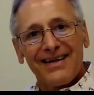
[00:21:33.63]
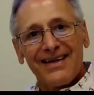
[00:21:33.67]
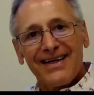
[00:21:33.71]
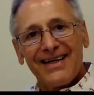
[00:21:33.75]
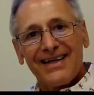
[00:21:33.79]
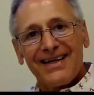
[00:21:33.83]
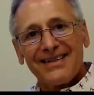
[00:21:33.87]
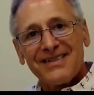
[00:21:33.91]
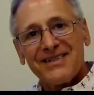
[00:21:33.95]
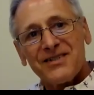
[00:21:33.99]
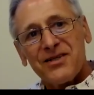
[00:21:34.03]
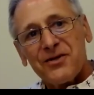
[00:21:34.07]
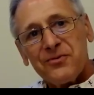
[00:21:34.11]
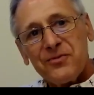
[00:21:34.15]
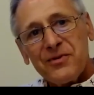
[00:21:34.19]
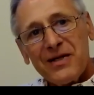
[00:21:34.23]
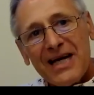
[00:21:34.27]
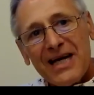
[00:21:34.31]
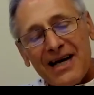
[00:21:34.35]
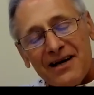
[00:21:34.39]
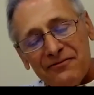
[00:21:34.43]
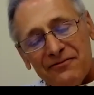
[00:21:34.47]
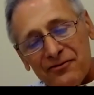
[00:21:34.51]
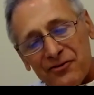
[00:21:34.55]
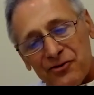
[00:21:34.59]
And so we
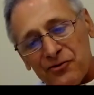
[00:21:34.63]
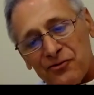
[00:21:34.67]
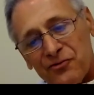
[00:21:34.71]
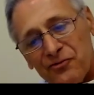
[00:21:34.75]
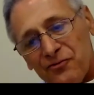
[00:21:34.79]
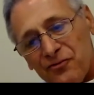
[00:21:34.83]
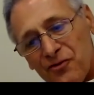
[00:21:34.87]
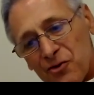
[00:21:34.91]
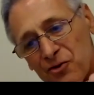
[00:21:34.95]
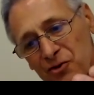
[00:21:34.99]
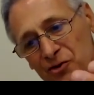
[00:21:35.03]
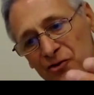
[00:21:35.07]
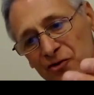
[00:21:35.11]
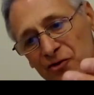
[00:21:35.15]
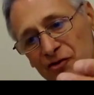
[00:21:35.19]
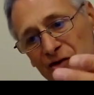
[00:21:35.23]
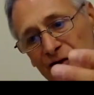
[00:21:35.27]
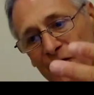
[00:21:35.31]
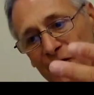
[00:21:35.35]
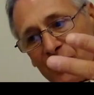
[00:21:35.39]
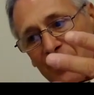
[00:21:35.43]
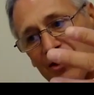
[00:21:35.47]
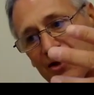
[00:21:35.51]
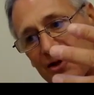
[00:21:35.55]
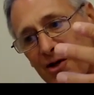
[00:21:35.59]
have to focus
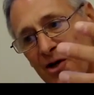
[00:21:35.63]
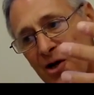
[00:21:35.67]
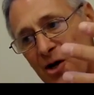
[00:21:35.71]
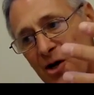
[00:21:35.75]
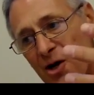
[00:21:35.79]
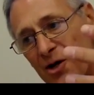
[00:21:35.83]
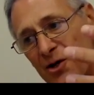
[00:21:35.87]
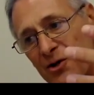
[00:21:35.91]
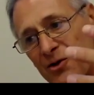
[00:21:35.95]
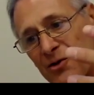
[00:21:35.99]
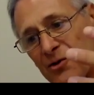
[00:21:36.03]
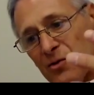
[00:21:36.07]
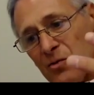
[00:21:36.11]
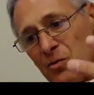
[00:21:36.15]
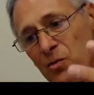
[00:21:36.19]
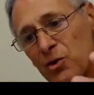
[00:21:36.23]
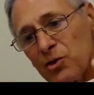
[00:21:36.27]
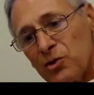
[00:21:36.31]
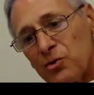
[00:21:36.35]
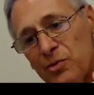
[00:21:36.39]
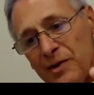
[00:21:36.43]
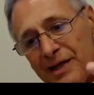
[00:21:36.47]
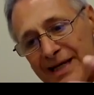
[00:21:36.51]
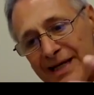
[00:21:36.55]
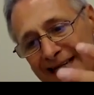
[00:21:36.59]
on, on
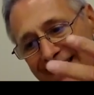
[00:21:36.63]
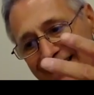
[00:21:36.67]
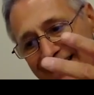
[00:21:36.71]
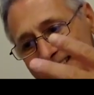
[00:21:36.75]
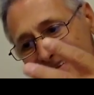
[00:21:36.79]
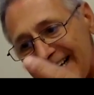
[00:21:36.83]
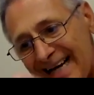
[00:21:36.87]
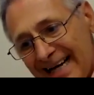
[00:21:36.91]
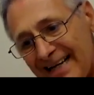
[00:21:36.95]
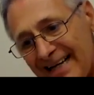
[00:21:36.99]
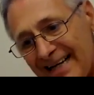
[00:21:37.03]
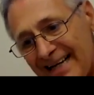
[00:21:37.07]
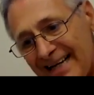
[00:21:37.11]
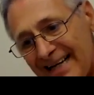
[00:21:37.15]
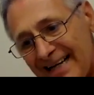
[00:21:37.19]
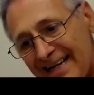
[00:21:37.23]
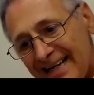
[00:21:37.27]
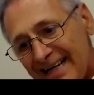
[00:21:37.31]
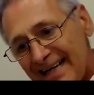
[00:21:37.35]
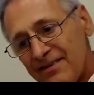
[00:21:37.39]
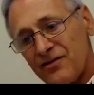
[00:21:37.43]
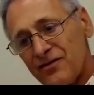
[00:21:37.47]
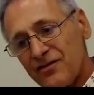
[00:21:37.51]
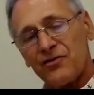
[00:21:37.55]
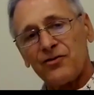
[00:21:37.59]
what we intend
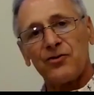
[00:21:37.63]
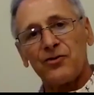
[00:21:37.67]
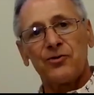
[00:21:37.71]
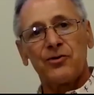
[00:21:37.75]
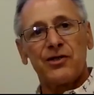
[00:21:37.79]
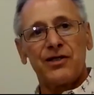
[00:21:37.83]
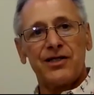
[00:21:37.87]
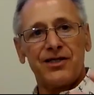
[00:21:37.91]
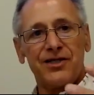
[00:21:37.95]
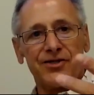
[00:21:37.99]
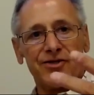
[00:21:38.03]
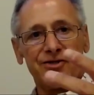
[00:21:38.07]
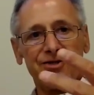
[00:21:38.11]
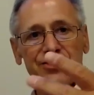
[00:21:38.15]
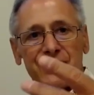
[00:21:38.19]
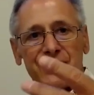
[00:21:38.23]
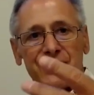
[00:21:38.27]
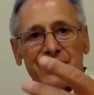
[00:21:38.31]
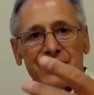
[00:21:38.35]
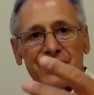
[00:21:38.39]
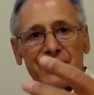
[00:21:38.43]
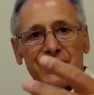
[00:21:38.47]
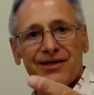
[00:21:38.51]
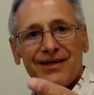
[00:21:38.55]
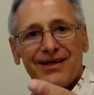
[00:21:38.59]
to teach.
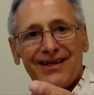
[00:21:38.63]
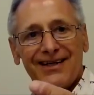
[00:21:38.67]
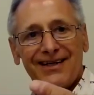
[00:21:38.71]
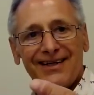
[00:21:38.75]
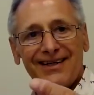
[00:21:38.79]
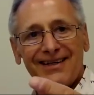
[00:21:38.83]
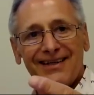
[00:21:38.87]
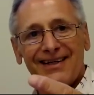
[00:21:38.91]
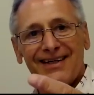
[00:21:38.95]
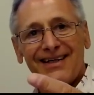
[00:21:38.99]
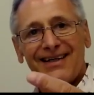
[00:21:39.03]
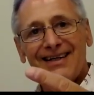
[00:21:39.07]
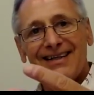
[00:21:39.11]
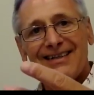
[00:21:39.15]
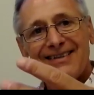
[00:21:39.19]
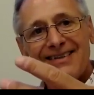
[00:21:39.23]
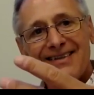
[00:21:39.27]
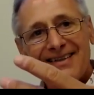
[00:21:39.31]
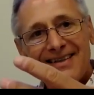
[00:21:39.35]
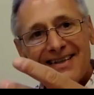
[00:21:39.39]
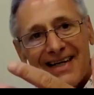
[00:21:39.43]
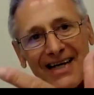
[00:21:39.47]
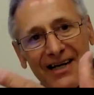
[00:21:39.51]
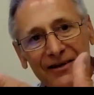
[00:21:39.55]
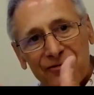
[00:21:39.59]
Uh, they
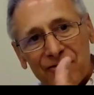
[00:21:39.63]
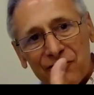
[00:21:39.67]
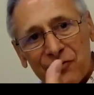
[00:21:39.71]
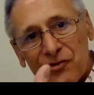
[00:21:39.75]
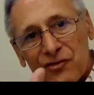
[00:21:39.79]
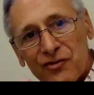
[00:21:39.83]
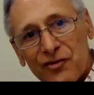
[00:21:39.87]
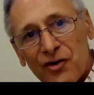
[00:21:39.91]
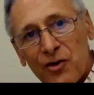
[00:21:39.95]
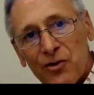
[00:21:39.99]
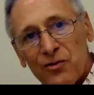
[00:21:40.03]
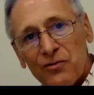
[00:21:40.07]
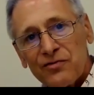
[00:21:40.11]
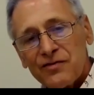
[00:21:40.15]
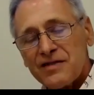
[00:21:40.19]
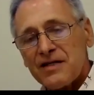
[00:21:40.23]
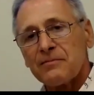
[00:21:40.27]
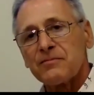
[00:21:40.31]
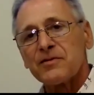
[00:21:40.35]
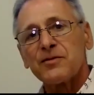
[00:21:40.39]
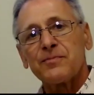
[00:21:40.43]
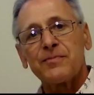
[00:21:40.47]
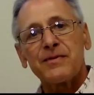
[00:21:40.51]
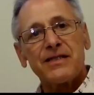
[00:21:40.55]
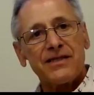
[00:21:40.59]
have to solve some
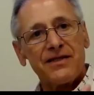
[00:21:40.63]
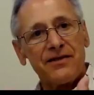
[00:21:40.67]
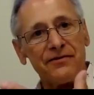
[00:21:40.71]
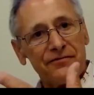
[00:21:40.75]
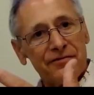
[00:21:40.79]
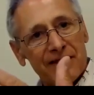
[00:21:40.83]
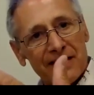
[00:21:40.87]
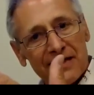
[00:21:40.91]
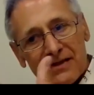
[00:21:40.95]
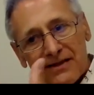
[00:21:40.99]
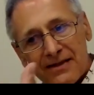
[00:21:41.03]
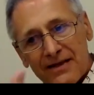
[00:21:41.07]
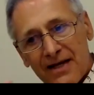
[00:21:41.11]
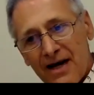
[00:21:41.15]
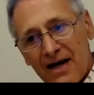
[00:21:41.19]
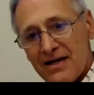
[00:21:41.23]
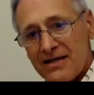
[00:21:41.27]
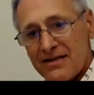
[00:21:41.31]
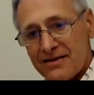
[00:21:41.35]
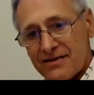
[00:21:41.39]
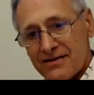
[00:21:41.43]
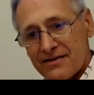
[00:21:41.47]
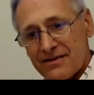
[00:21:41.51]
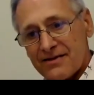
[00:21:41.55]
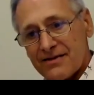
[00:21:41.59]
specific
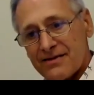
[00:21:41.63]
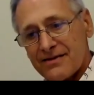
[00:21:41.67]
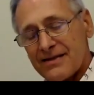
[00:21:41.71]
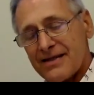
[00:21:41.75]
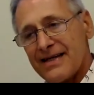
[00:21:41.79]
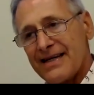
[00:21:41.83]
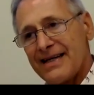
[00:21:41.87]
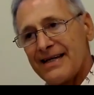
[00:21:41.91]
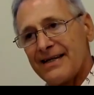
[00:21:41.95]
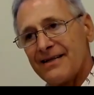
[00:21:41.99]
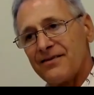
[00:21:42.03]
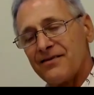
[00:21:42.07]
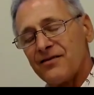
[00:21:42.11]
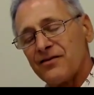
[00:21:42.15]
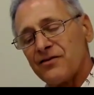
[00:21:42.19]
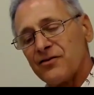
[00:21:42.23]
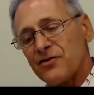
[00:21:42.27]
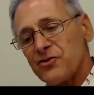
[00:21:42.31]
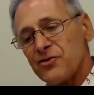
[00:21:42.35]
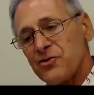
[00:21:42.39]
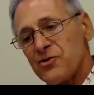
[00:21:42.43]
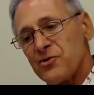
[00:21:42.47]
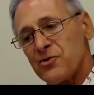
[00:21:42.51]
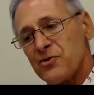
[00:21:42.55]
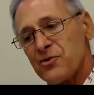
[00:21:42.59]
tasks and
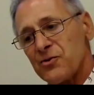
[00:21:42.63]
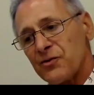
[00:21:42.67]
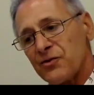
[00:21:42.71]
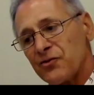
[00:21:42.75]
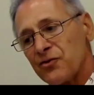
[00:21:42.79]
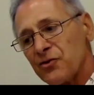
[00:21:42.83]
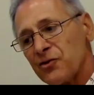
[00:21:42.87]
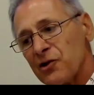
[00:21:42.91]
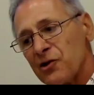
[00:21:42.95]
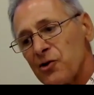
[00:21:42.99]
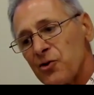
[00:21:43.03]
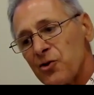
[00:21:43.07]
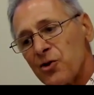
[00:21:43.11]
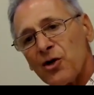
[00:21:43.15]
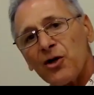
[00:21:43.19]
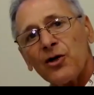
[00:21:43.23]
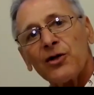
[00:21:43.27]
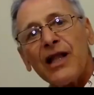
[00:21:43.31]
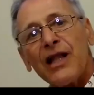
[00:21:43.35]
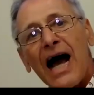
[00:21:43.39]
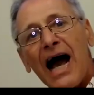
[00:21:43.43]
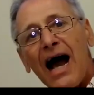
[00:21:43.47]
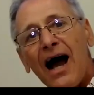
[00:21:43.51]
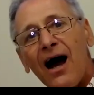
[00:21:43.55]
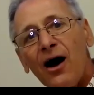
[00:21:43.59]
to, to look
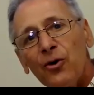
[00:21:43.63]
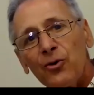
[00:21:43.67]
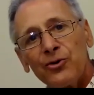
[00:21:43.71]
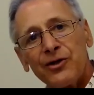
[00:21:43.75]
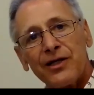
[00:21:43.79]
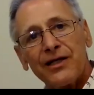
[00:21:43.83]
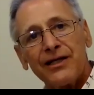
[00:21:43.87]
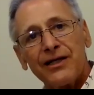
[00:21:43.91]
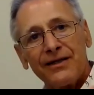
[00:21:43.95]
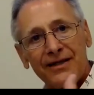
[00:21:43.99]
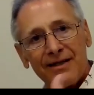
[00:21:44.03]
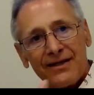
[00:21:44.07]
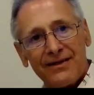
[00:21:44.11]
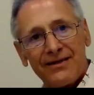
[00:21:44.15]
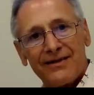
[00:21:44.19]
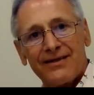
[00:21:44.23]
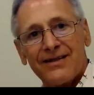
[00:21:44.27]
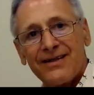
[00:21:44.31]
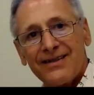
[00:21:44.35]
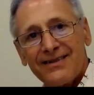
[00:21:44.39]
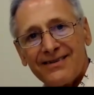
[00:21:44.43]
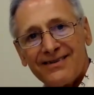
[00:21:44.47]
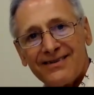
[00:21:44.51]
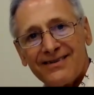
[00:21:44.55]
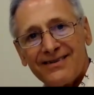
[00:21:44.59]
on how they did
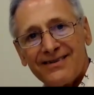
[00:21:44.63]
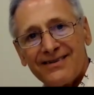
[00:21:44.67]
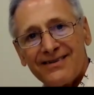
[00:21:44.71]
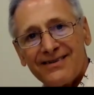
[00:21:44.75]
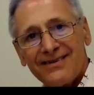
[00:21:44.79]
that.